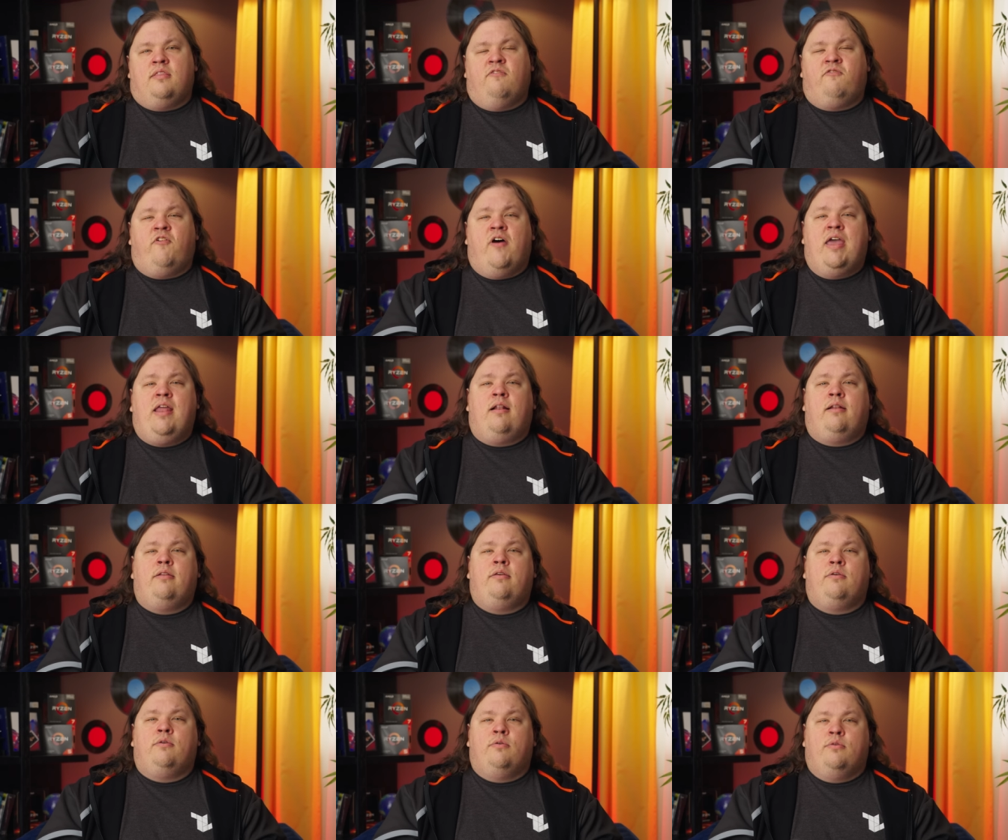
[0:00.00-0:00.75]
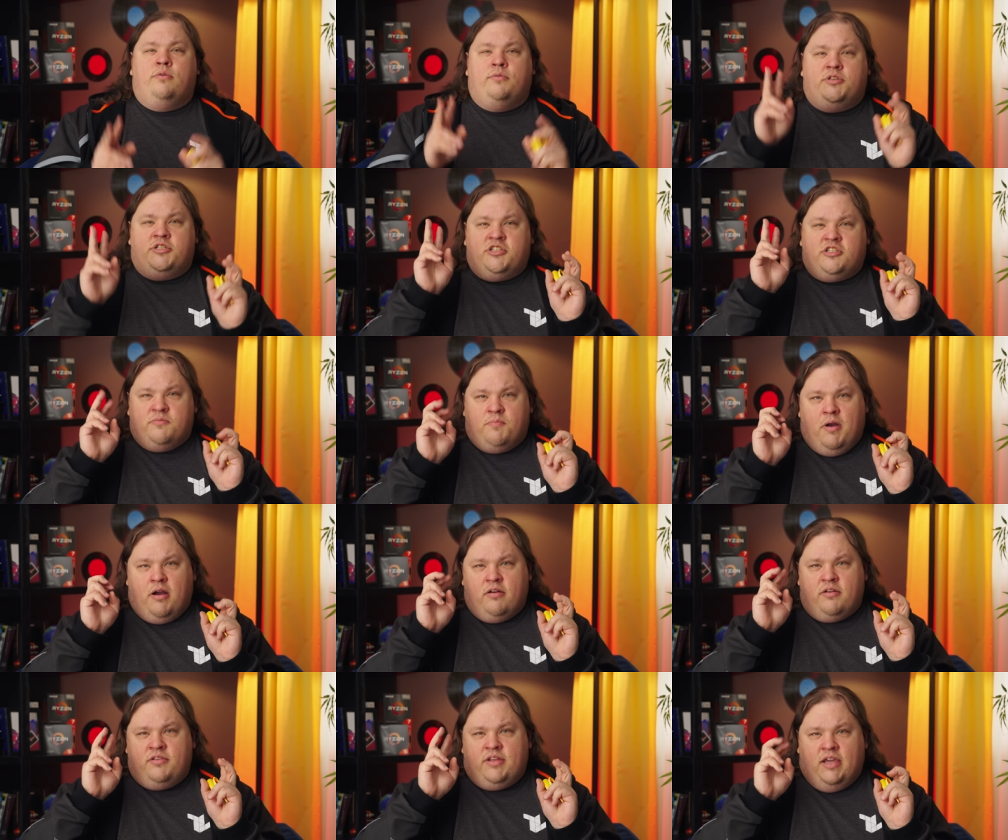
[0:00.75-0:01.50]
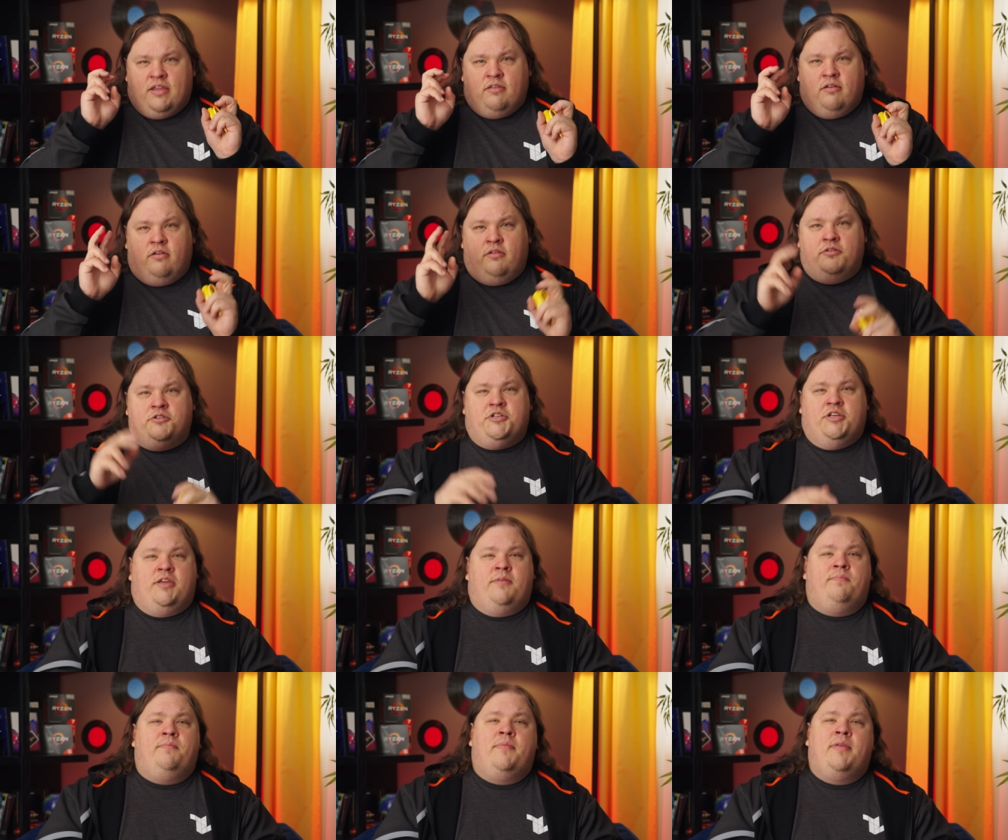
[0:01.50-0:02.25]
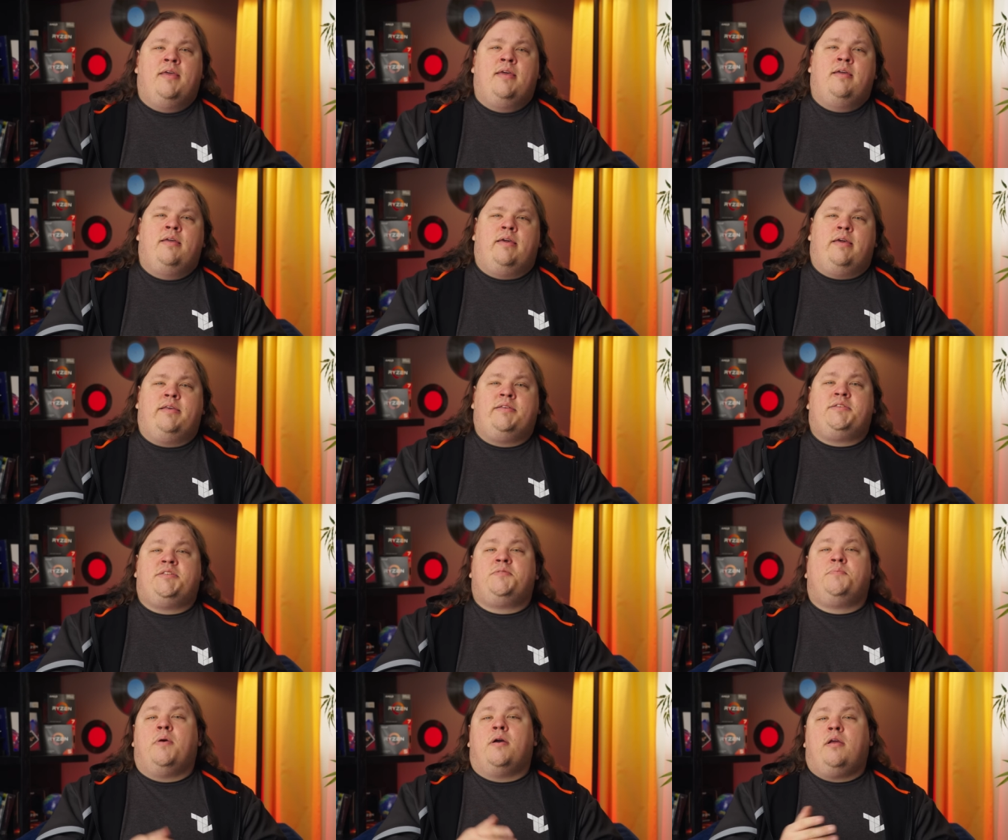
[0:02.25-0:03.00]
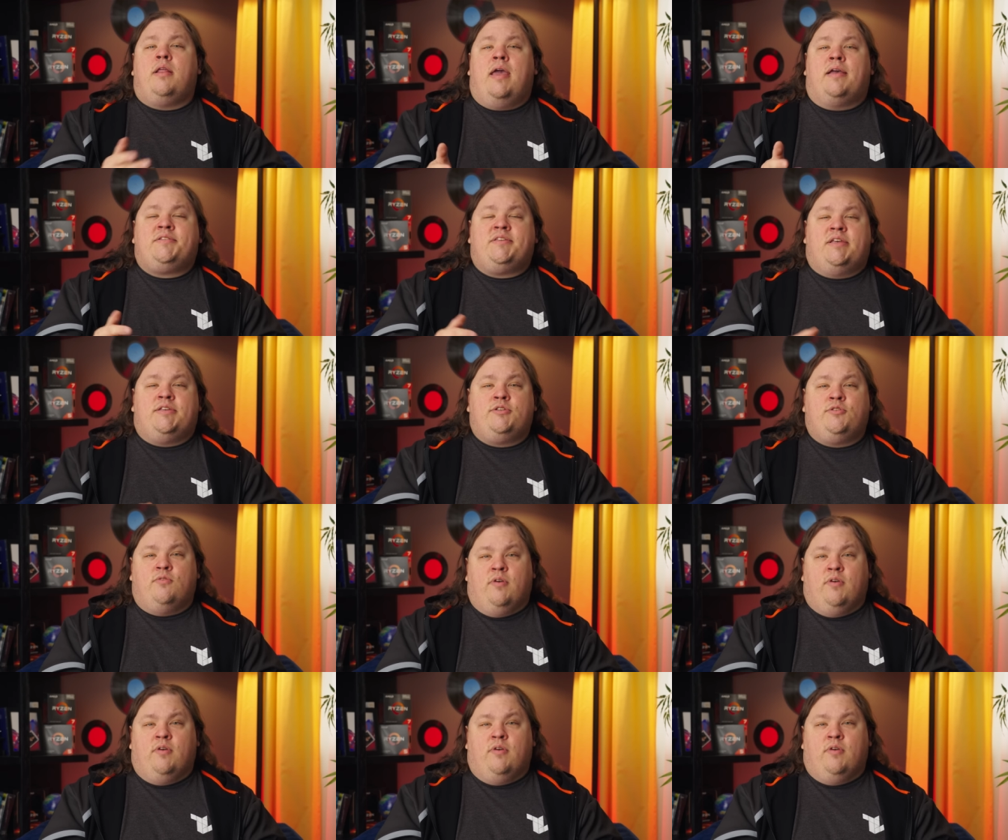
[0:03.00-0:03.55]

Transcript: The final new smart technology is Smart Access